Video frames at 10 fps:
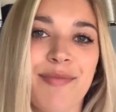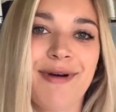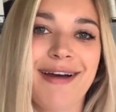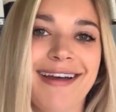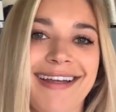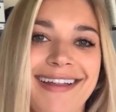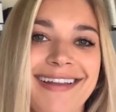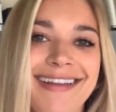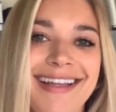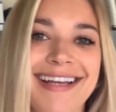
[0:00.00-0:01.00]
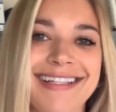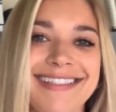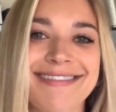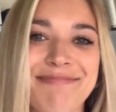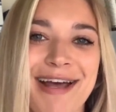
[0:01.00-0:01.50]
but
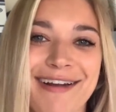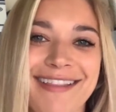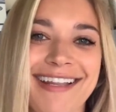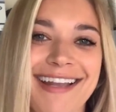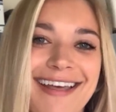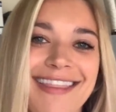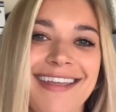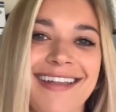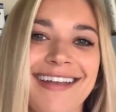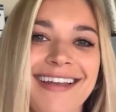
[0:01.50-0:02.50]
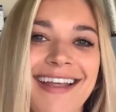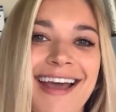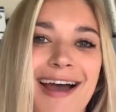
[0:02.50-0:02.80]
it's better than nothing.